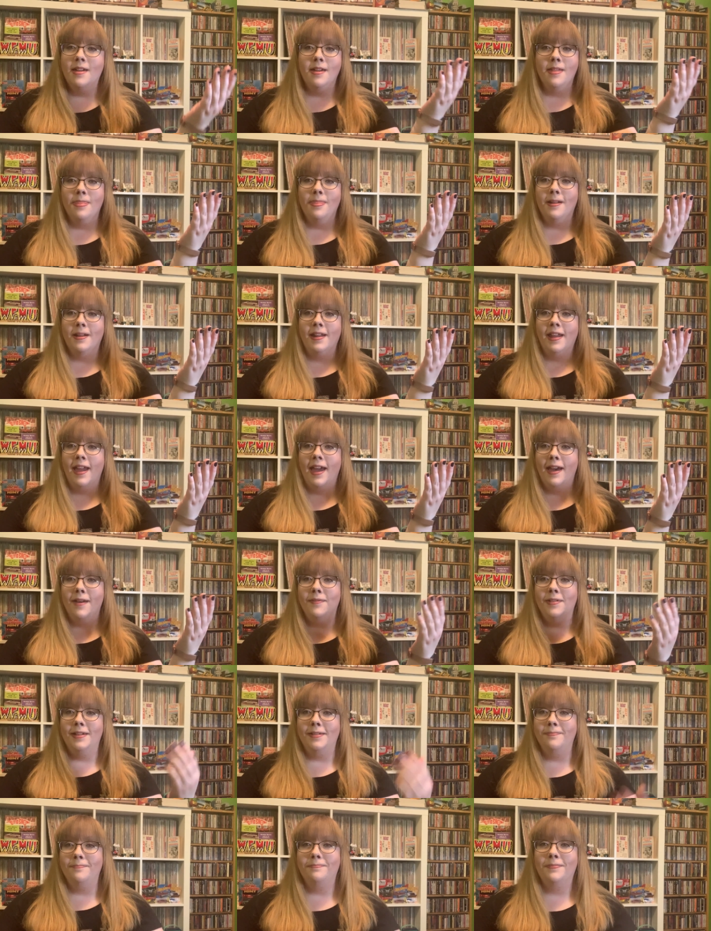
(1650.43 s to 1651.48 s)
There you have
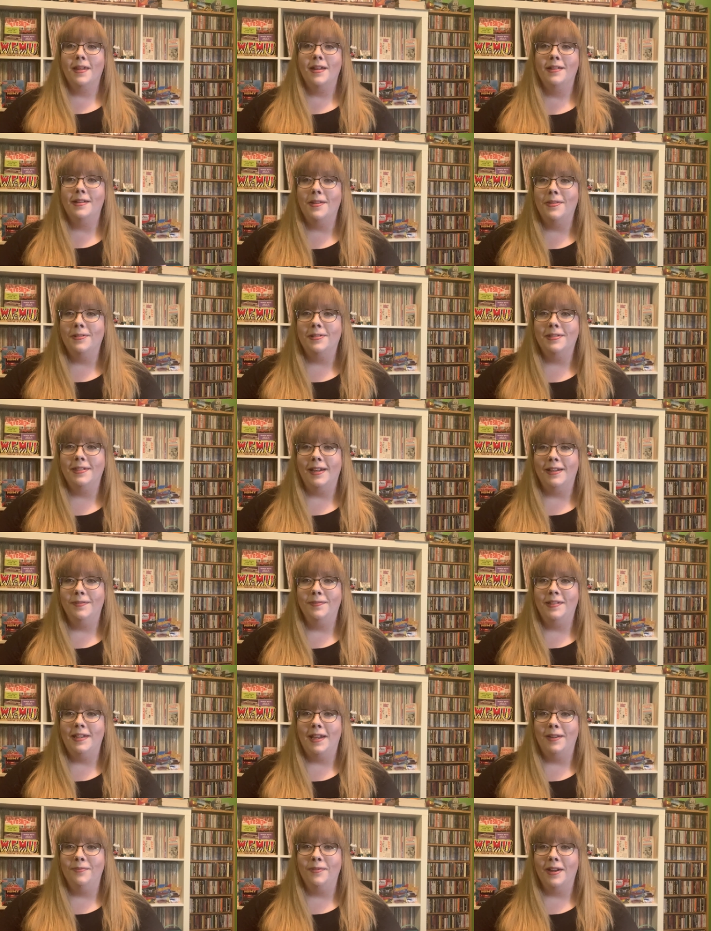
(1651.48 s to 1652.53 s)
it. Another set of
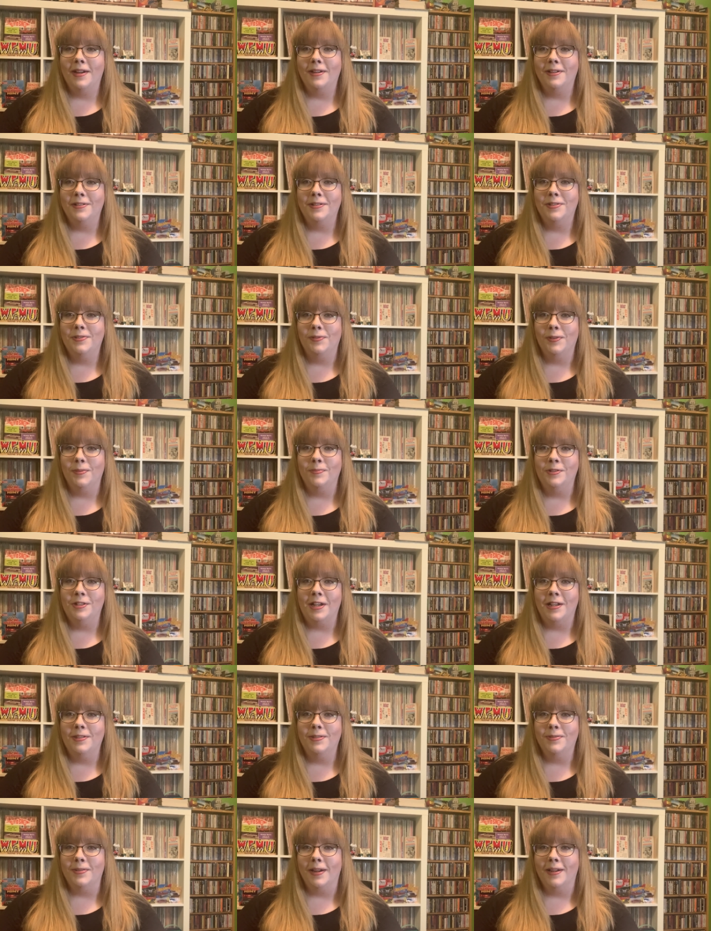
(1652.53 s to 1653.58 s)
ten records from
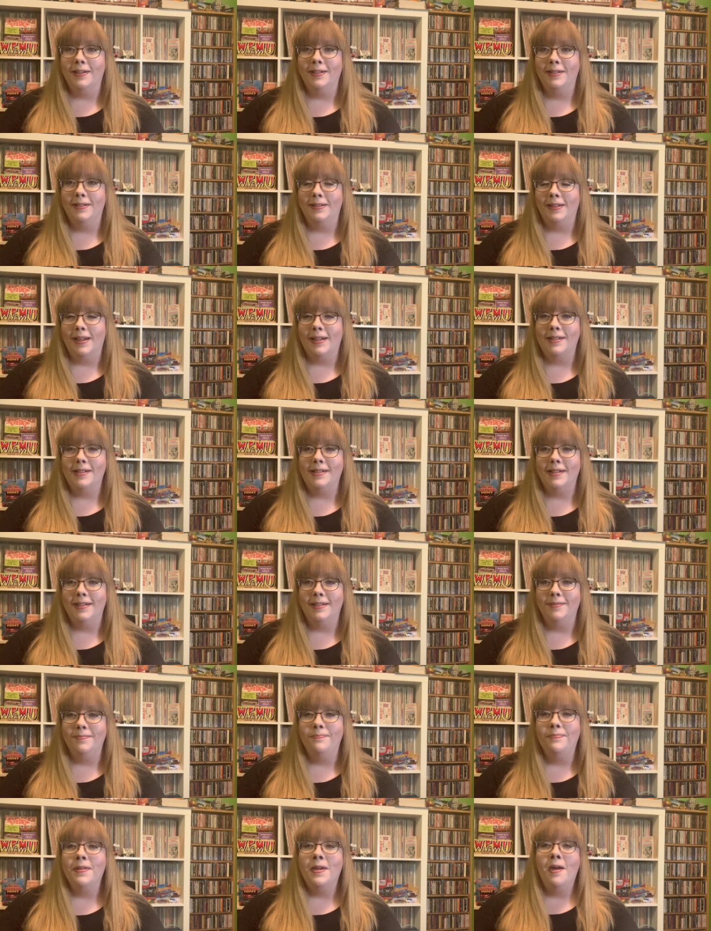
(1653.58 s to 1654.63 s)
John's record
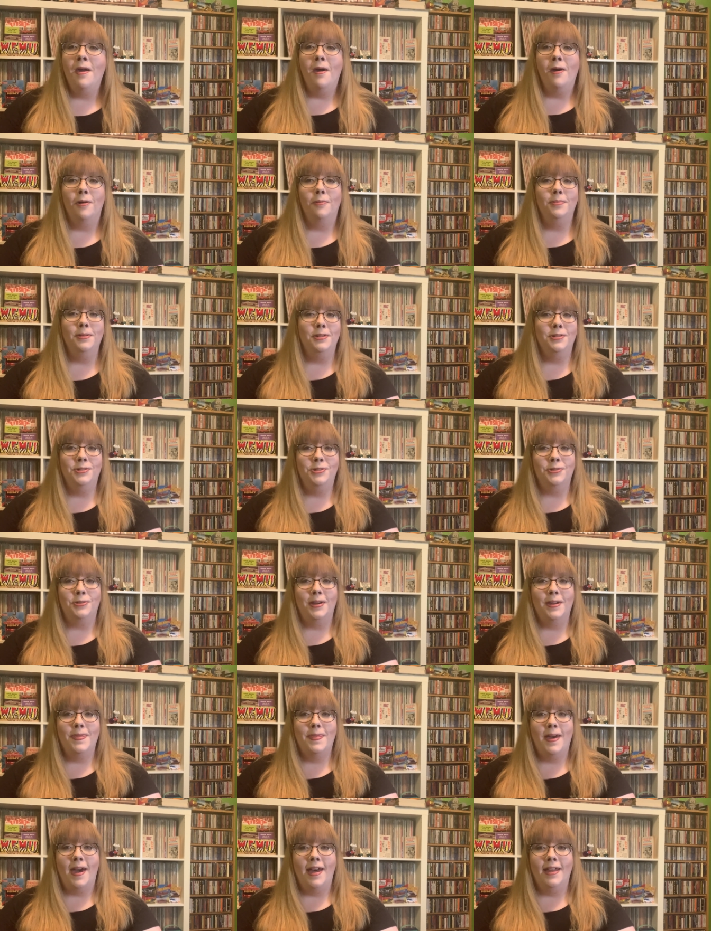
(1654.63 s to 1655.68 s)
collection. Hope you
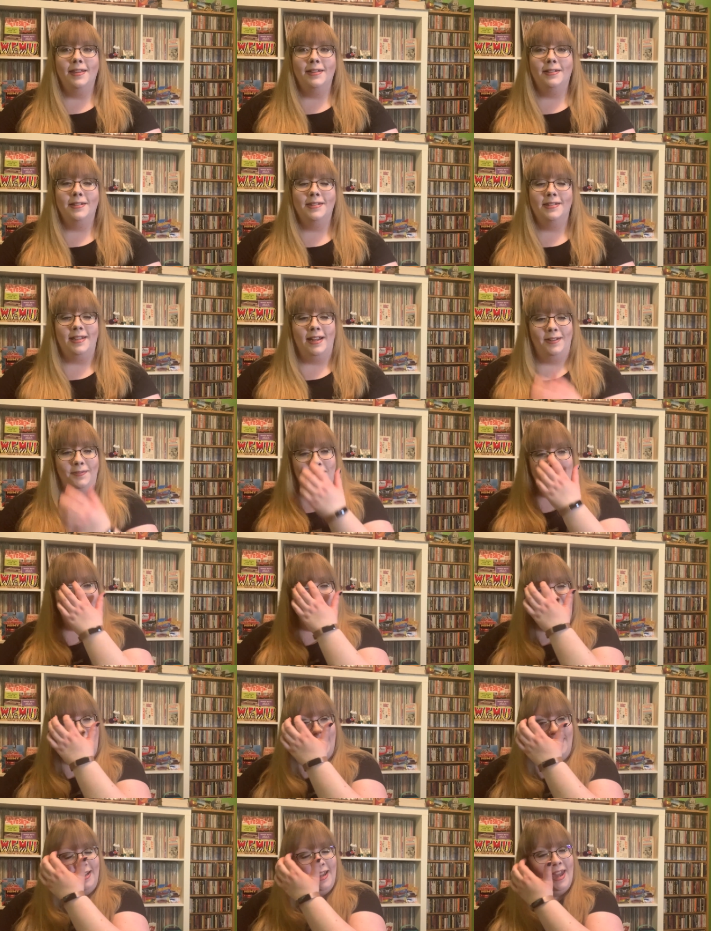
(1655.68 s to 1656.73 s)
enjoyed that little set of
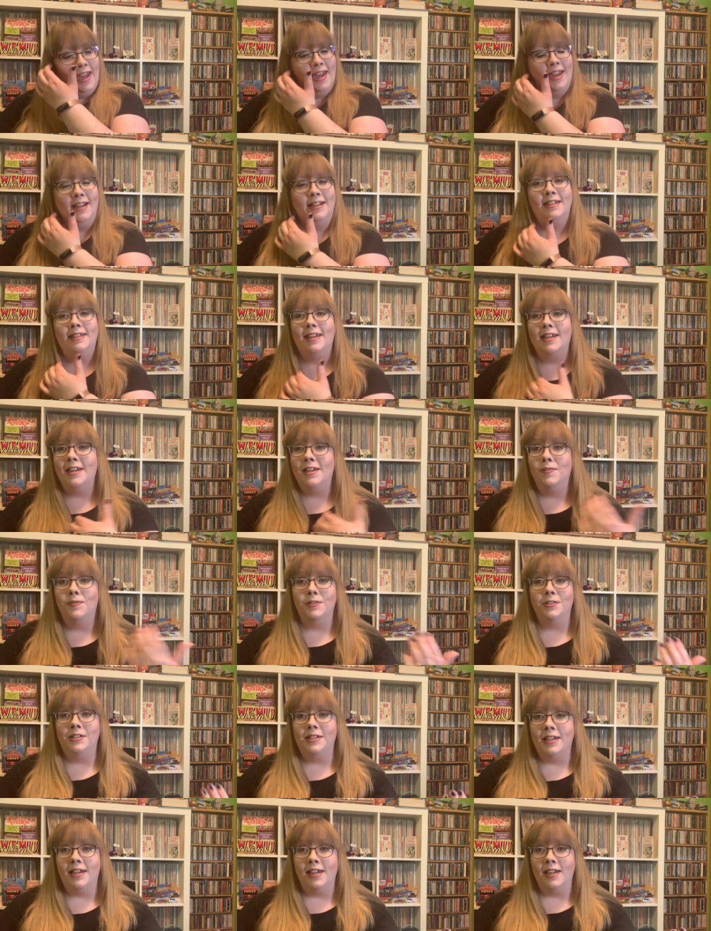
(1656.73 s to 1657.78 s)
ten, and thank you for
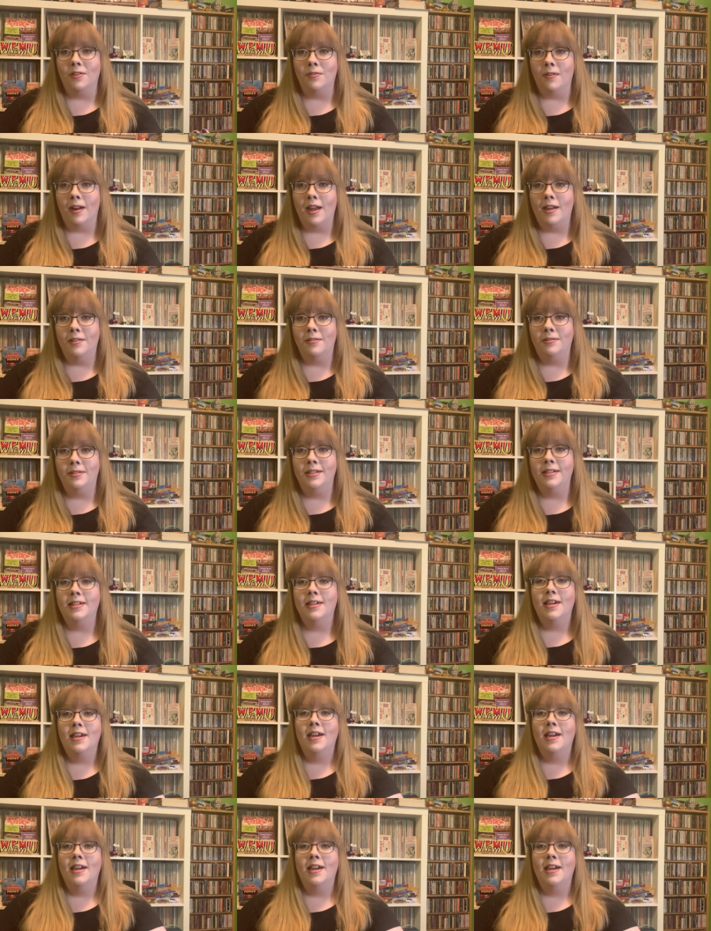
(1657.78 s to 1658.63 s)
sticking around.